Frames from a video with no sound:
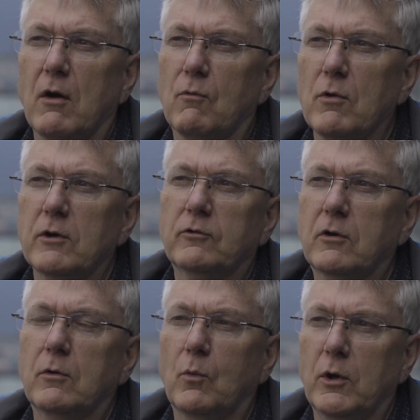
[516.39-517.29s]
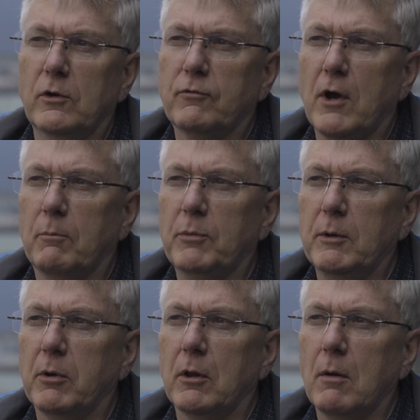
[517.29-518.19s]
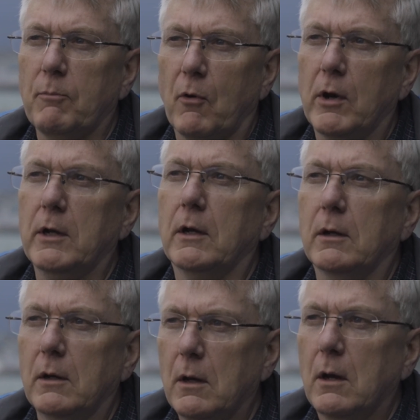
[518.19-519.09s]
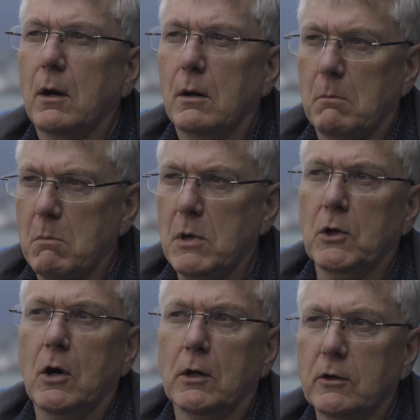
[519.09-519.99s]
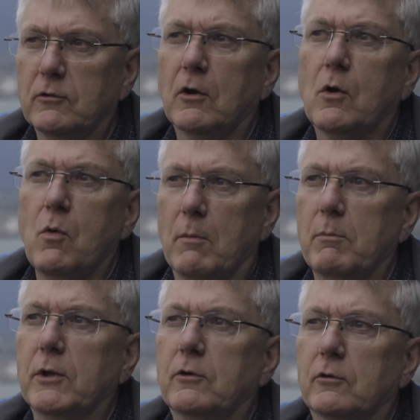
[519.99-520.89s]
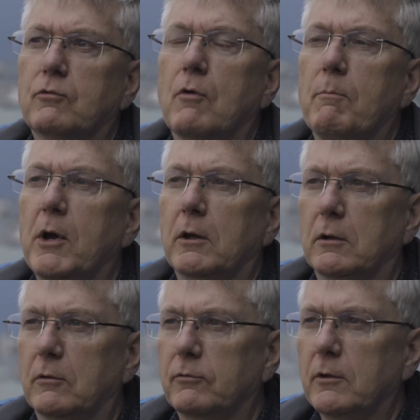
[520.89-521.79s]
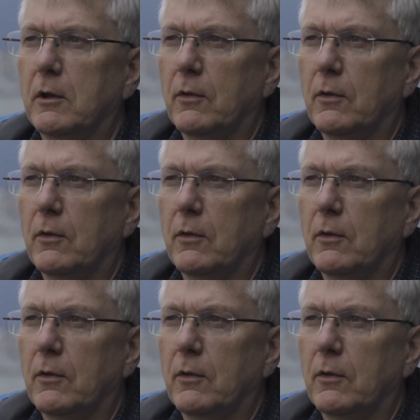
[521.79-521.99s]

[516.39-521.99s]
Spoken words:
risk when you've got people operating monotonous equipment that's repetitive,